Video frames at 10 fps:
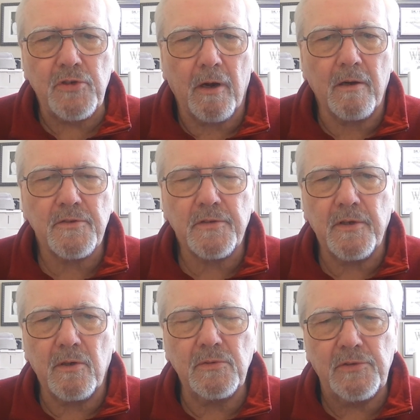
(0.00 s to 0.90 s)

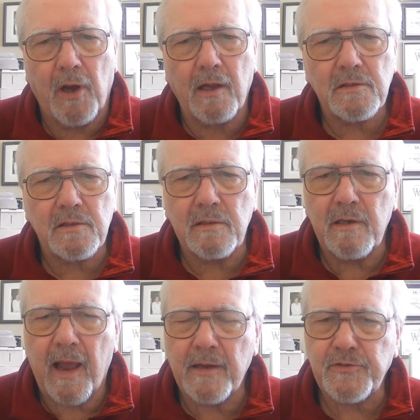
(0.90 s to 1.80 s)
charts, dots
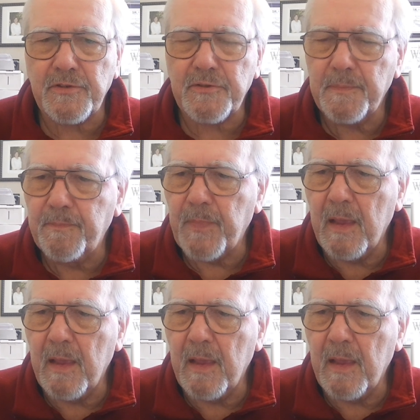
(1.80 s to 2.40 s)
and dashes.